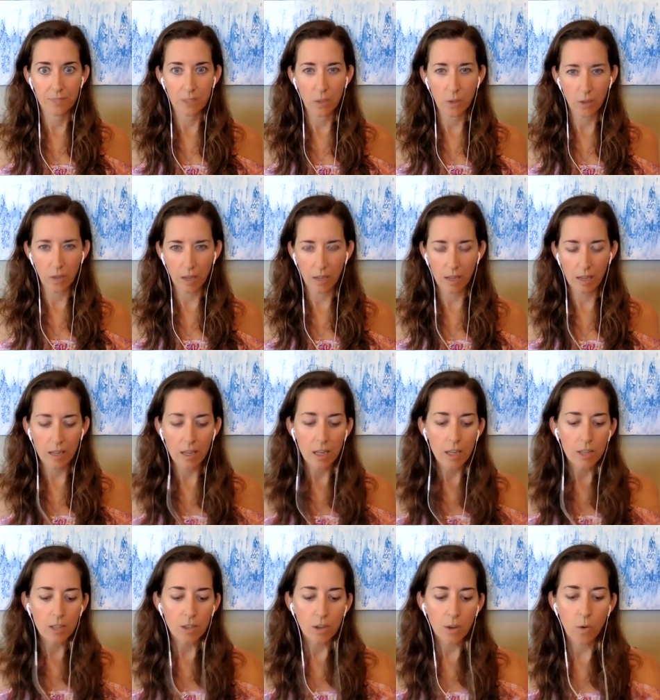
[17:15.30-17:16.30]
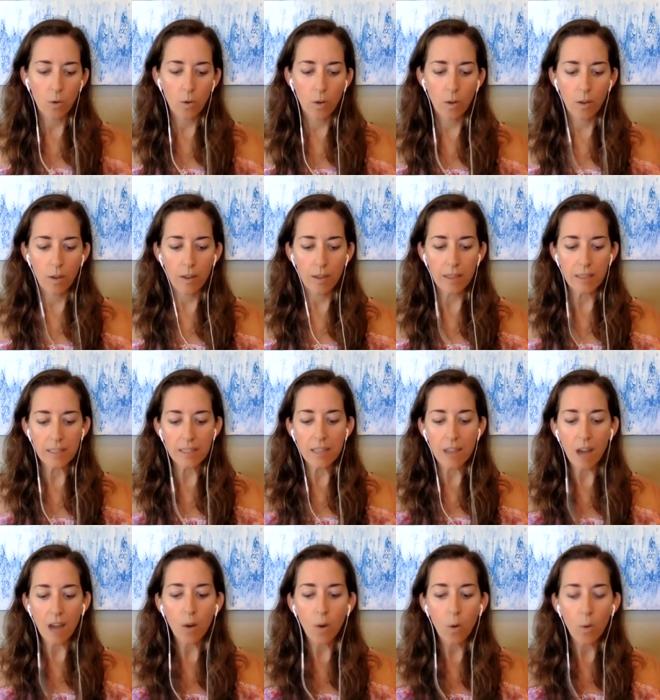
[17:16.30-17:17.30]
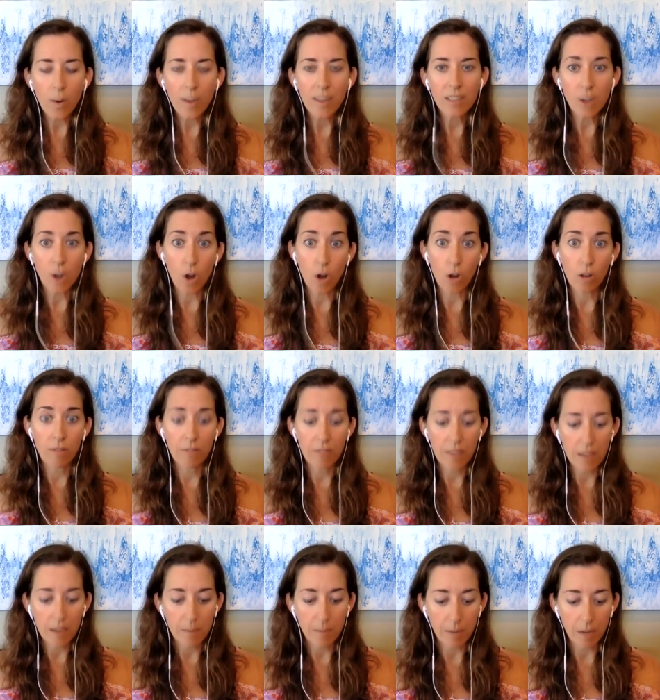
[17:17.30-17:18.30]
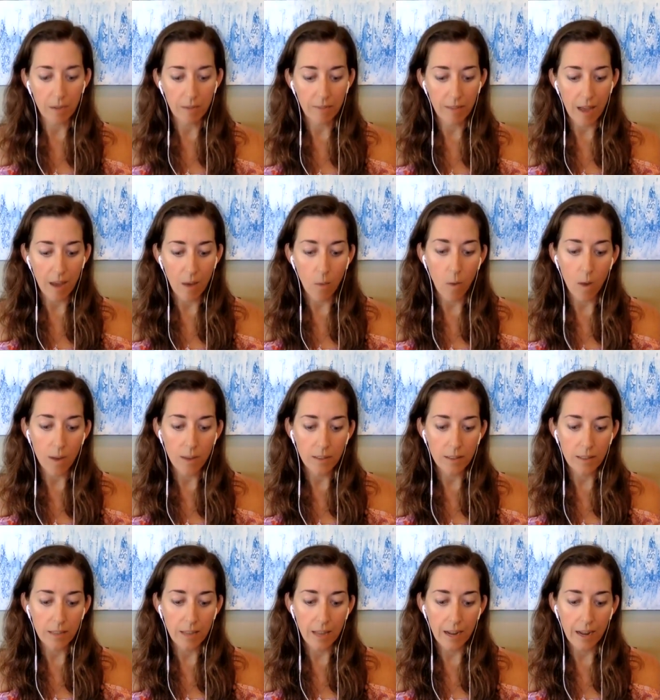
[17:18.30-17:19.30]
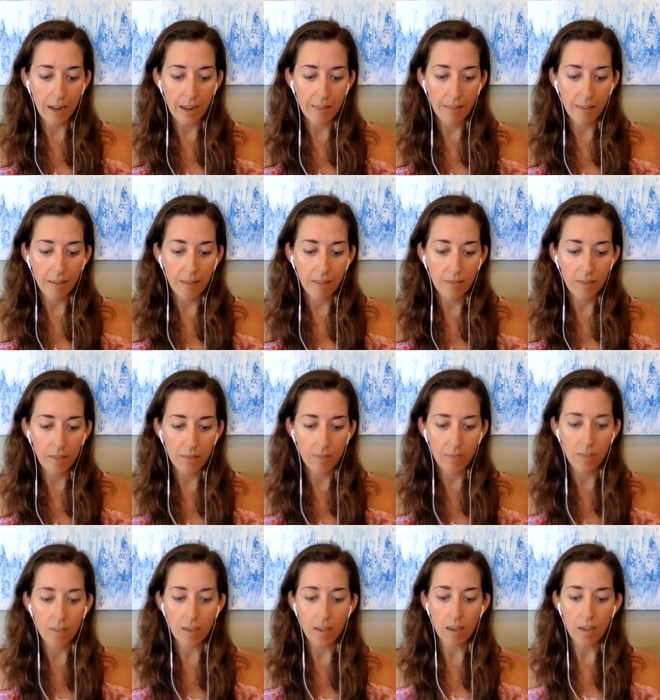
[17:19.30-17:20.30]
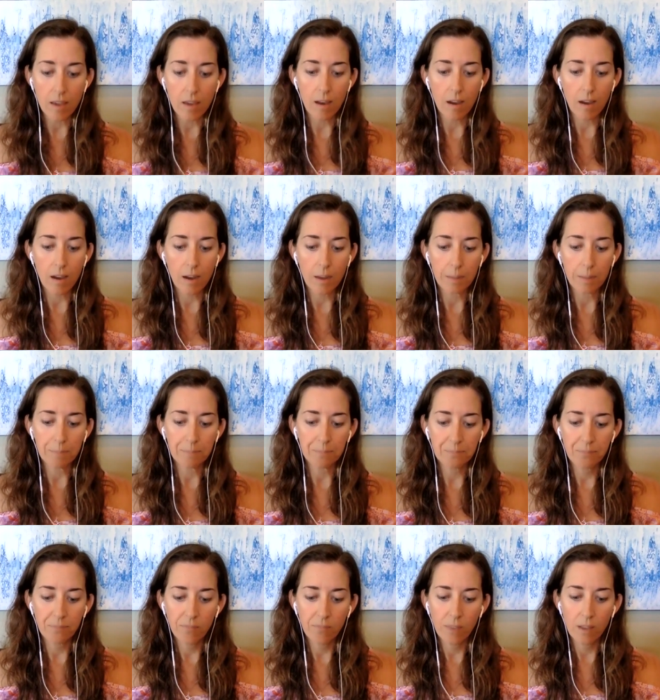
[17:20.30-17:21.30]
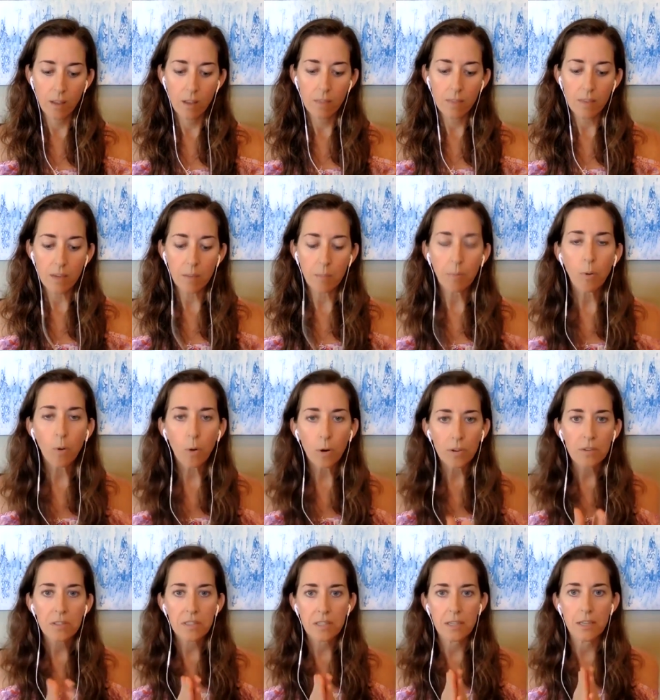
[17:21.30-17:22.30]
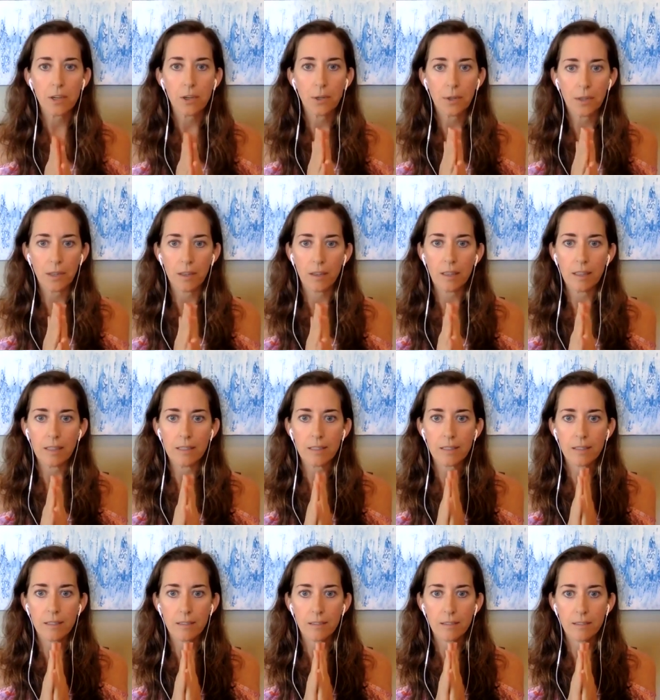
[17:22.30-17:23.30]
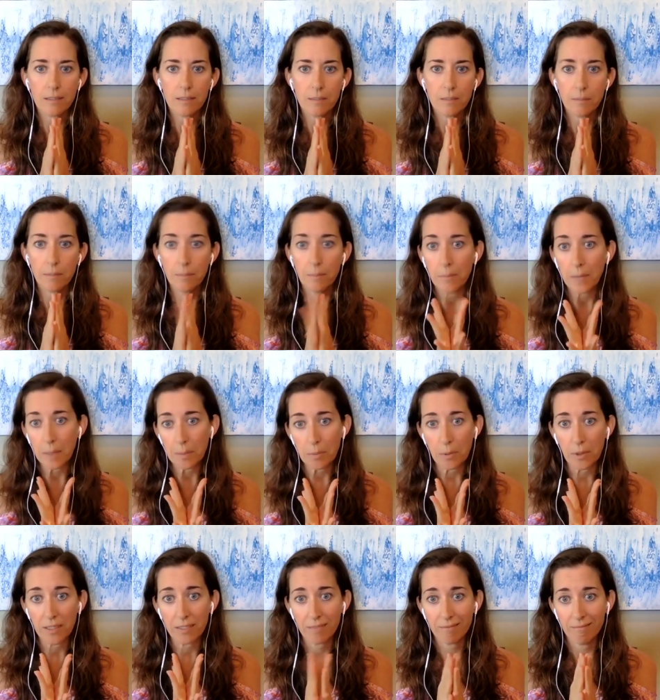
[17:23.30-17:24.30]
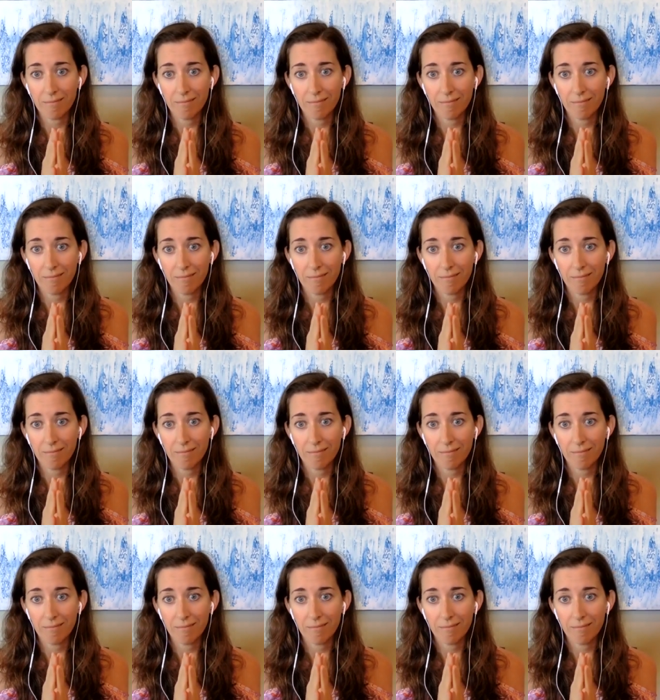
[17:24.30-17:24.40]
Okay. So it's not always all of the above at once. And I think that the, um, the importance here is my point